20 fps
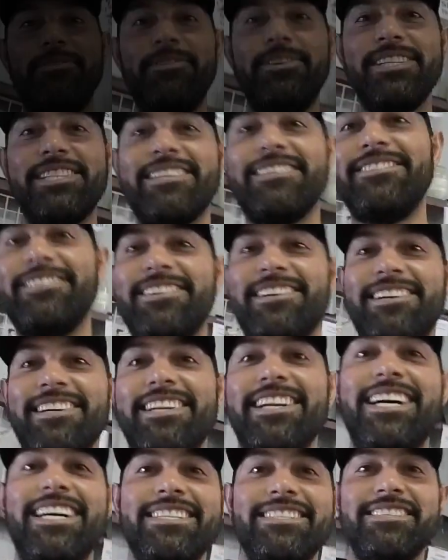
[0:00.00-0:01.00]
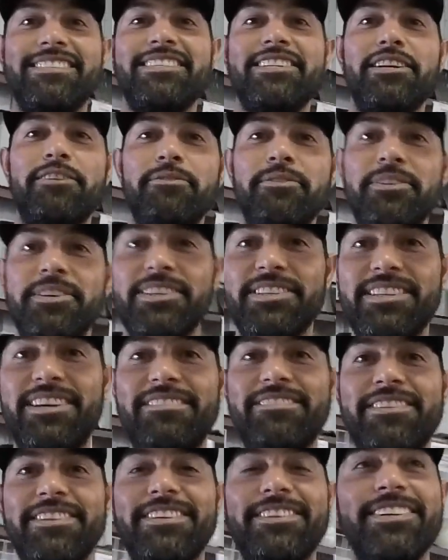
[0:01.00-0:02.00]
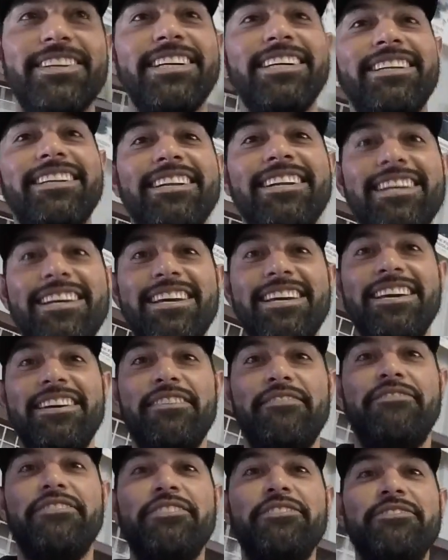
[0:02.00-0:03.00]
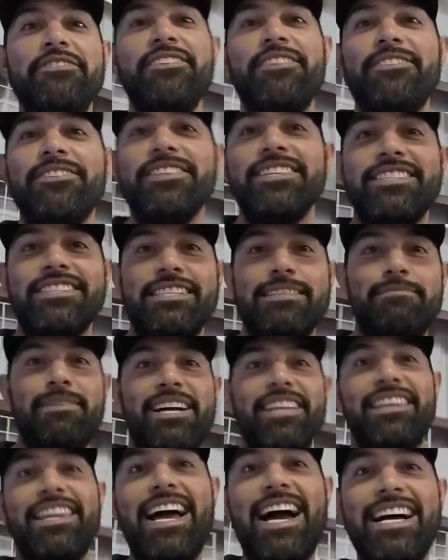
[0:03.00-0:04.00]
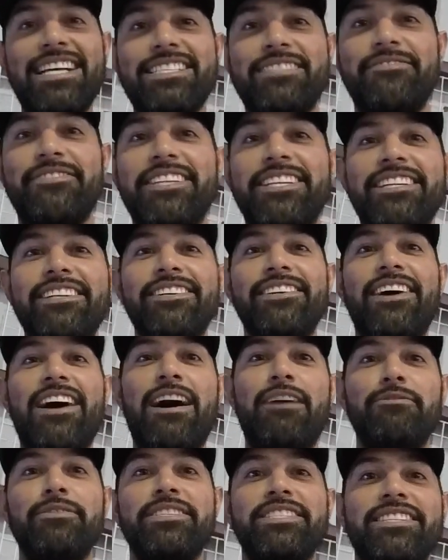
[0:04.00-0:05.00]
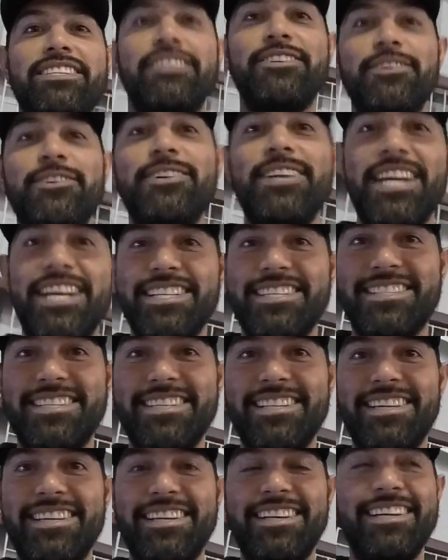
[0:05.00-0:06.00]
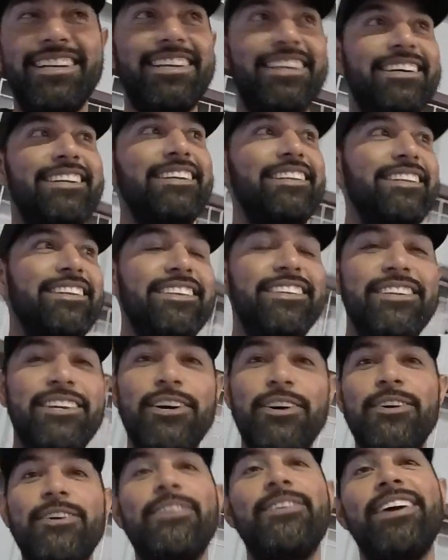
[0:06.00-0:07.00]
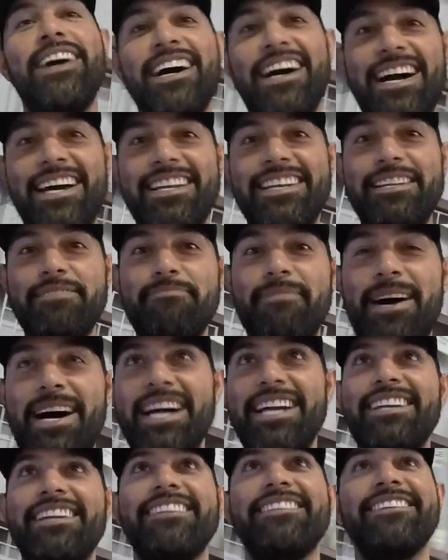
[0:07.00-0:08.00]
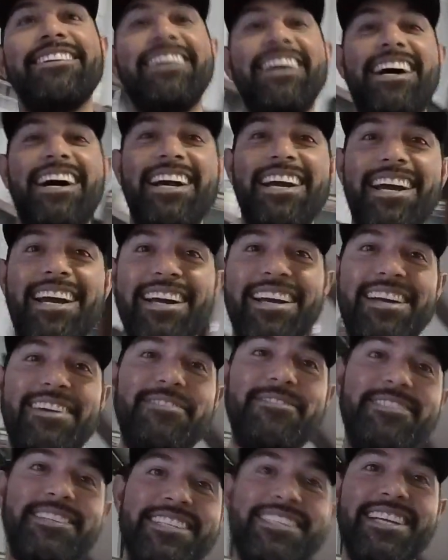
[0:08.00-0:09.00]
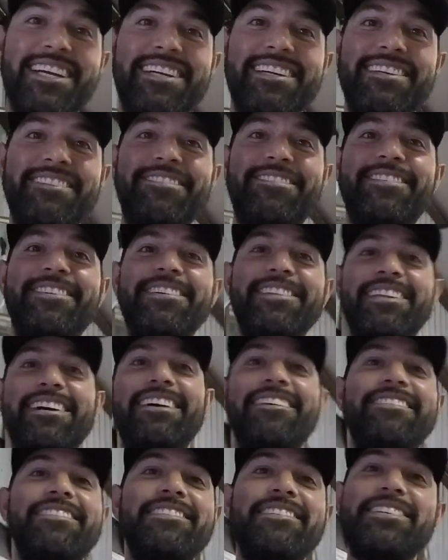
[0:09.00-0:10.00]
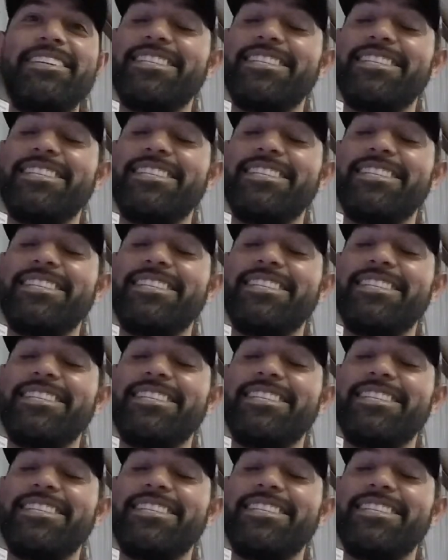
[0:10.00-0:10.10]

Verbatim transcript: What's going on, guys? This is Eric with Hooked Off The Grid. If you noticed in my last video, I was in a CUDA H D. No, I didn't buy another kayak. I wish I could afford that one.